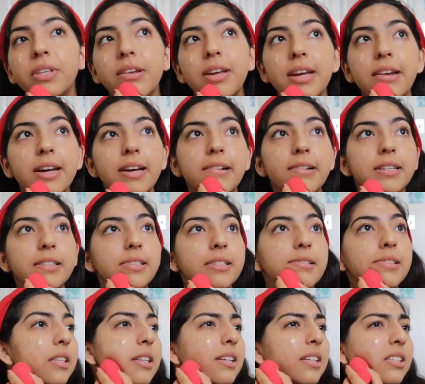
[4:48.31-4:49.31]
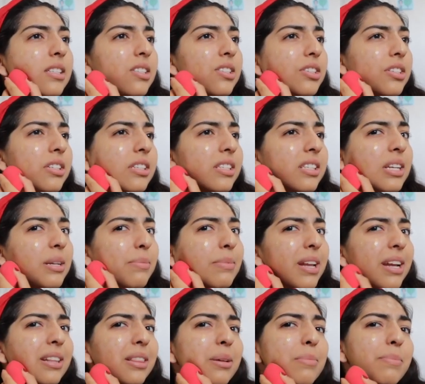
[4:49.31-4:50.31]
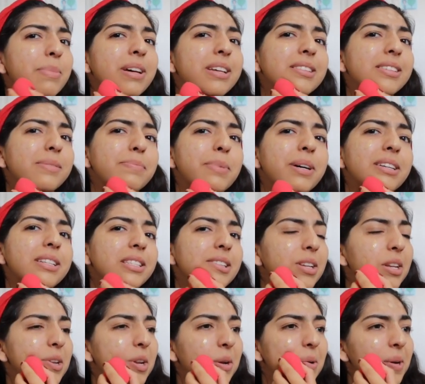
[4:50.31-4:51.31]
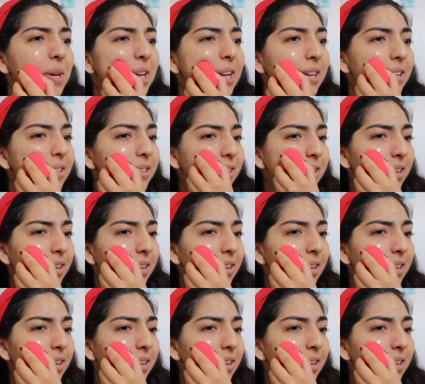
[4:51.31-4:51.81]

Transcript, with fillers: and this just seemed like the best spot to do it.